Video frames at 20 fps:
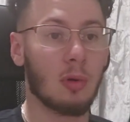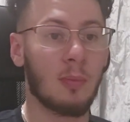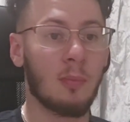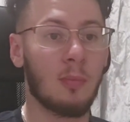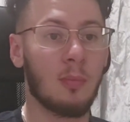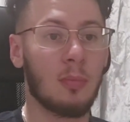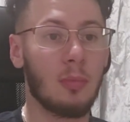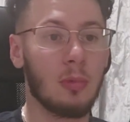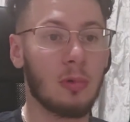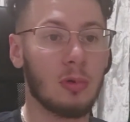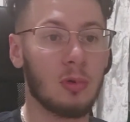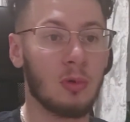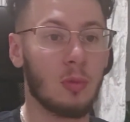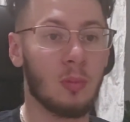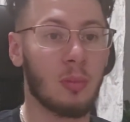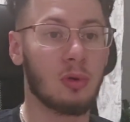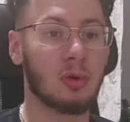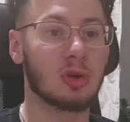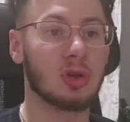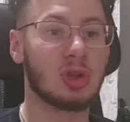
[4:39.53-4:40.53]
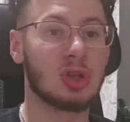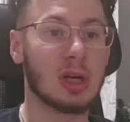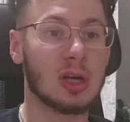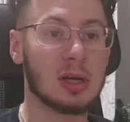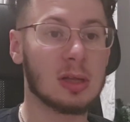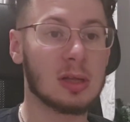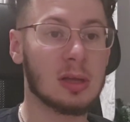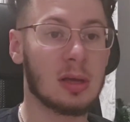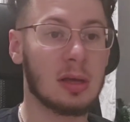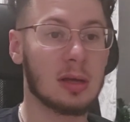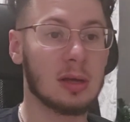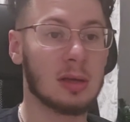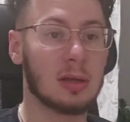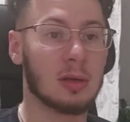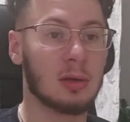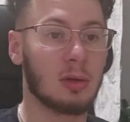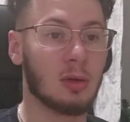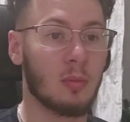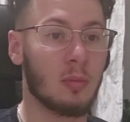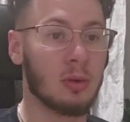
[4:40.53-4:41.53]
You project
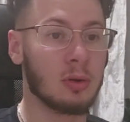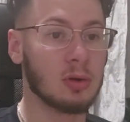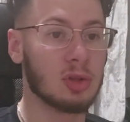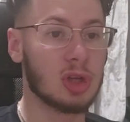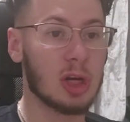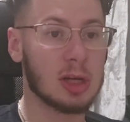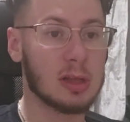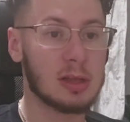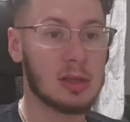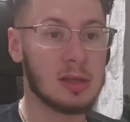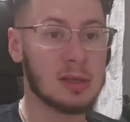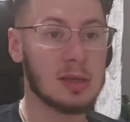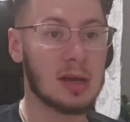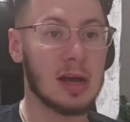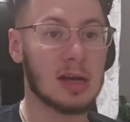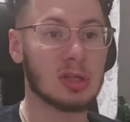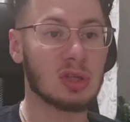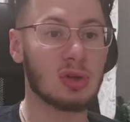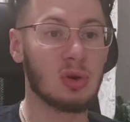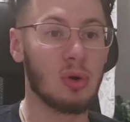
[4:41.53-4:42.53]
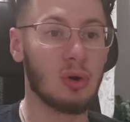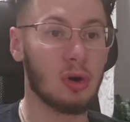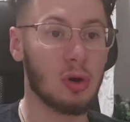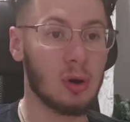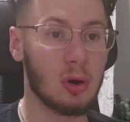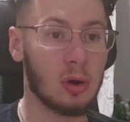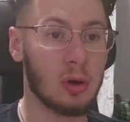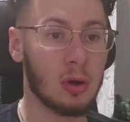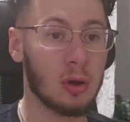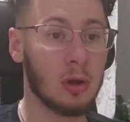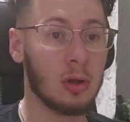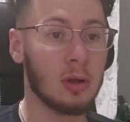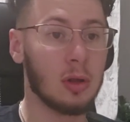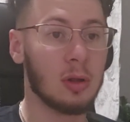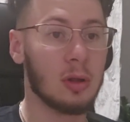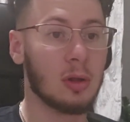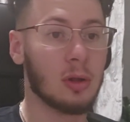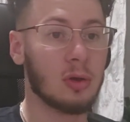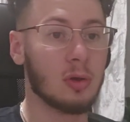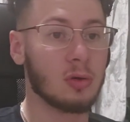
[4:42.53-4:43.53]
it as law.
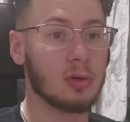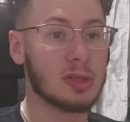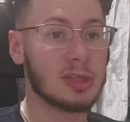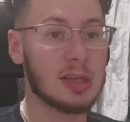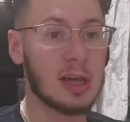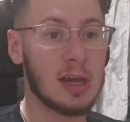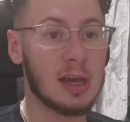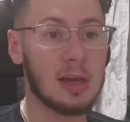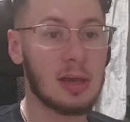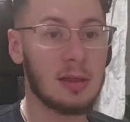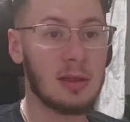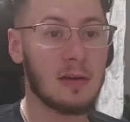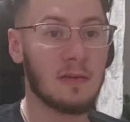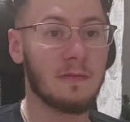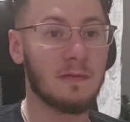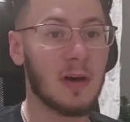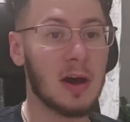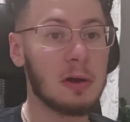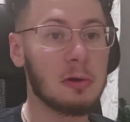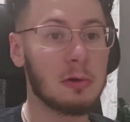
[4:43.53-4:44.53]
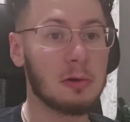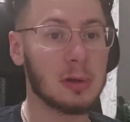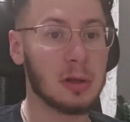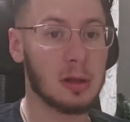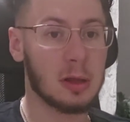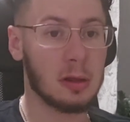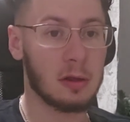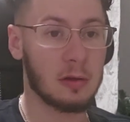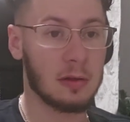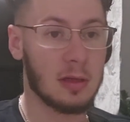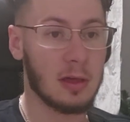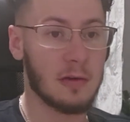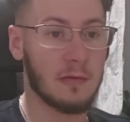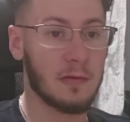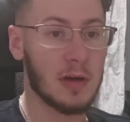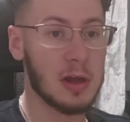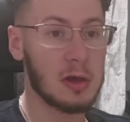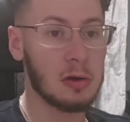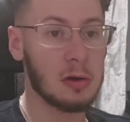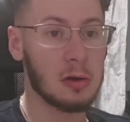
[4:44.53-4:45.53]
You say they
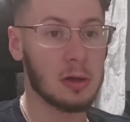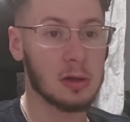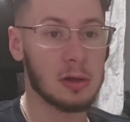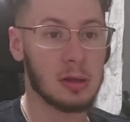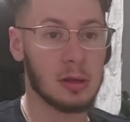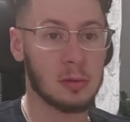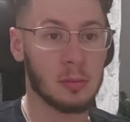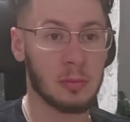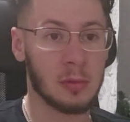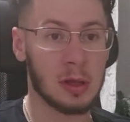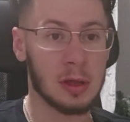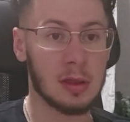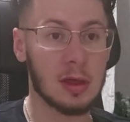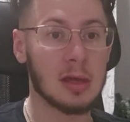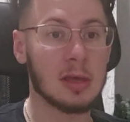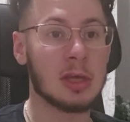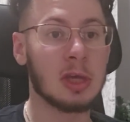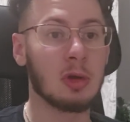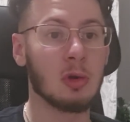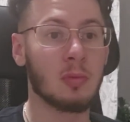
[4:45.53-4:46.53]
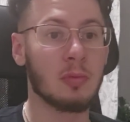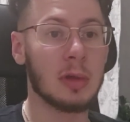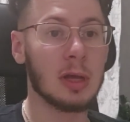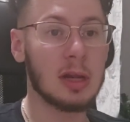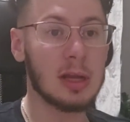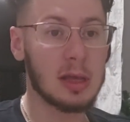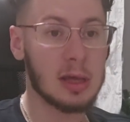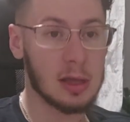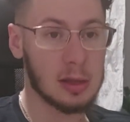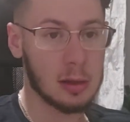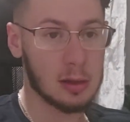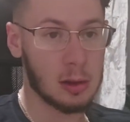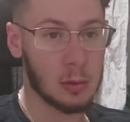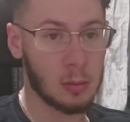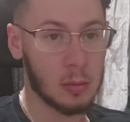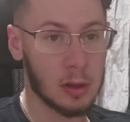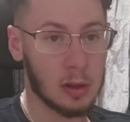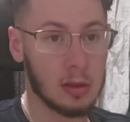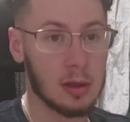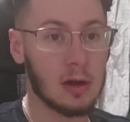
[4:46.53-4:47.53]
violated me, they
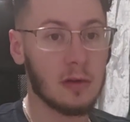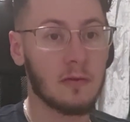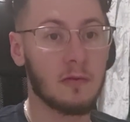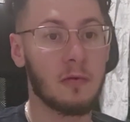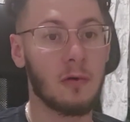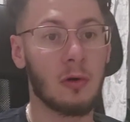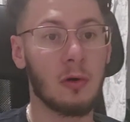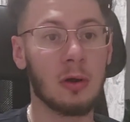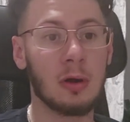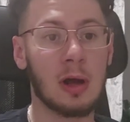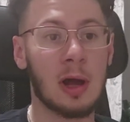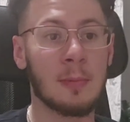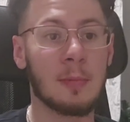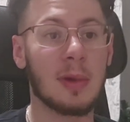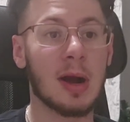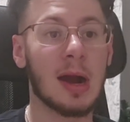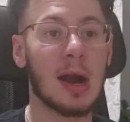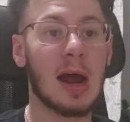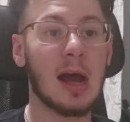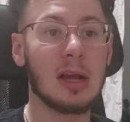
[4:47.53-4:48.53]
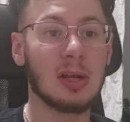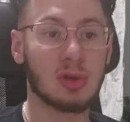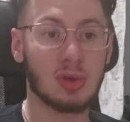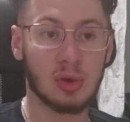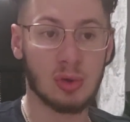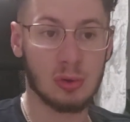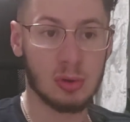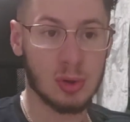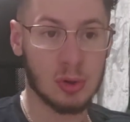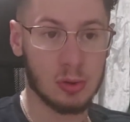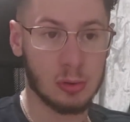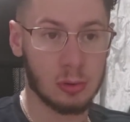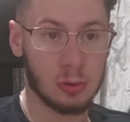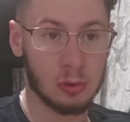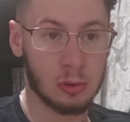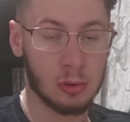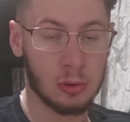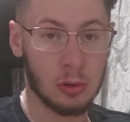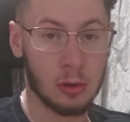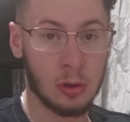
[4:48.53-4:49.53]
humiliated me, therefore I'm righteous
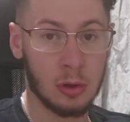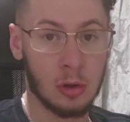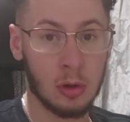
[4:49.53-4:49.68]
to